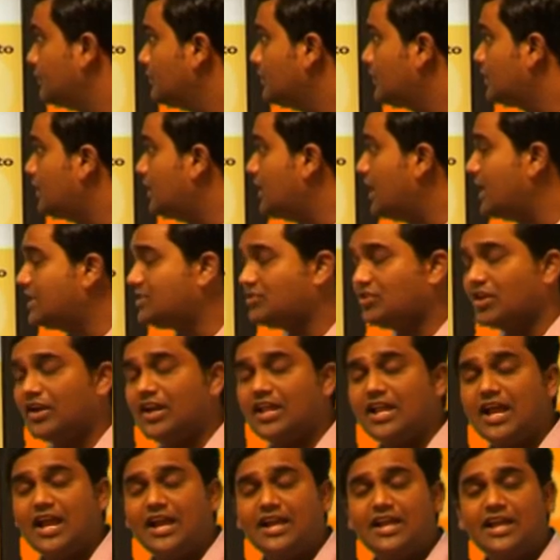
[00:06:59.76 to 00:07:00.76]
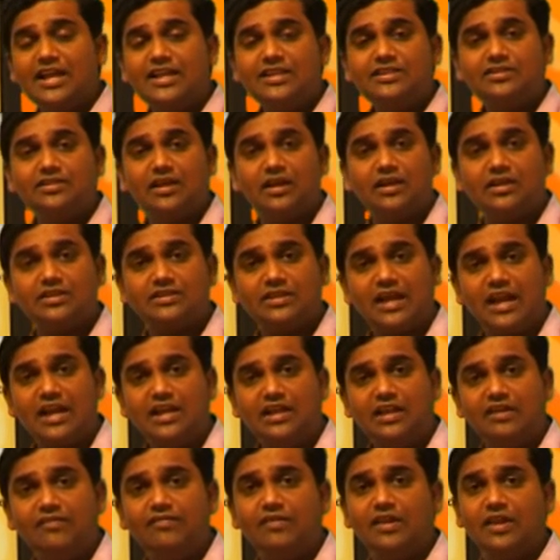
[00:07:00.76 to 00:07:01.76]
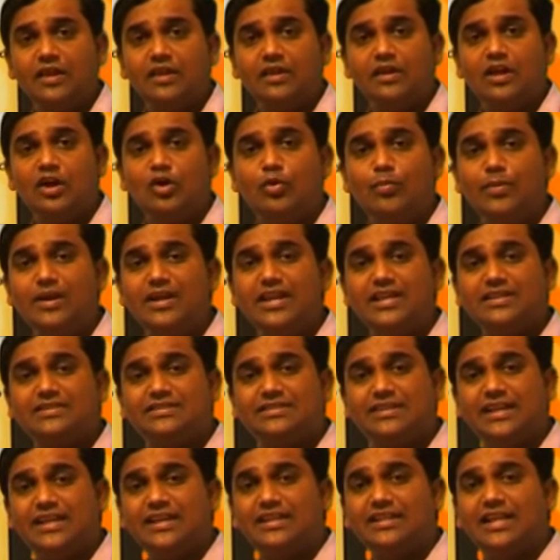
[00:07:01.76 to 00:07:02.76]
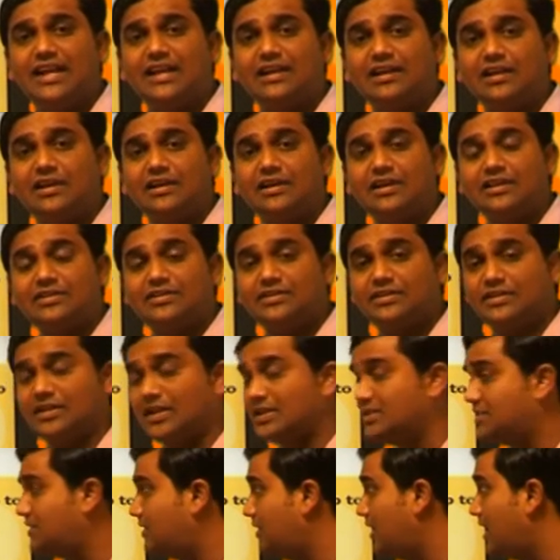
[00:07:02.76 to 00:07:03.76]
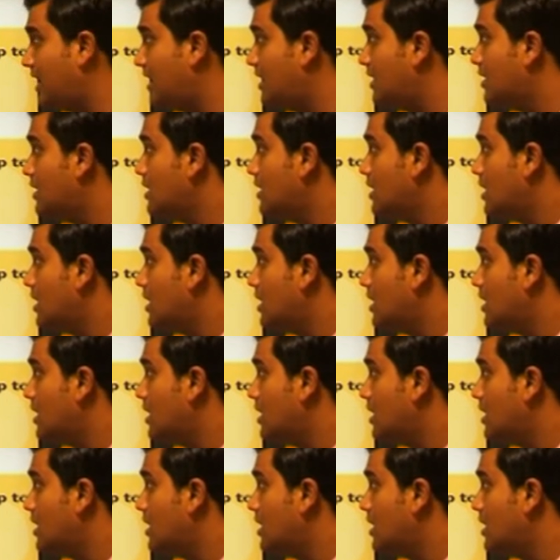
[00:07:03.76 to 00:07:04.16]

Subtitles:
The next trading idea is Sun TV. Government has said that it is considering